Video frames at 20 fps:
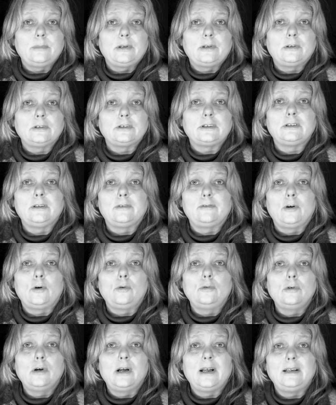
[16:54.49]
because they've
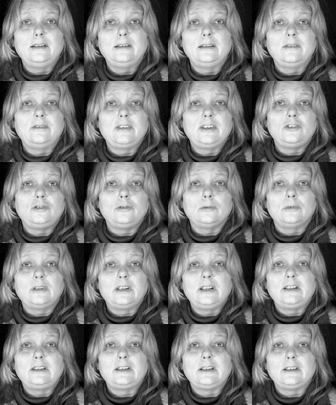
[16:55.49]
all got individual
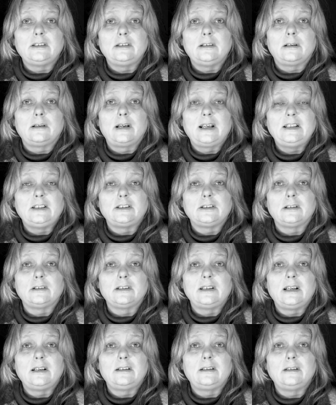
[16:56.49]
cases and they're
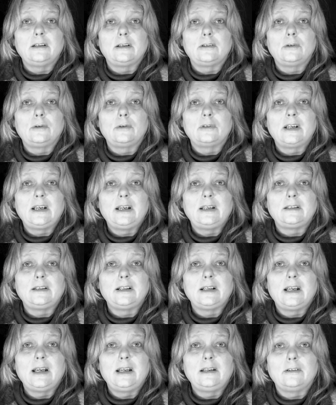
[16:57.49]
isolated and they're not getting
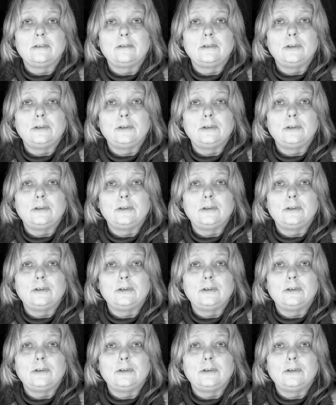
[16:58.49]
together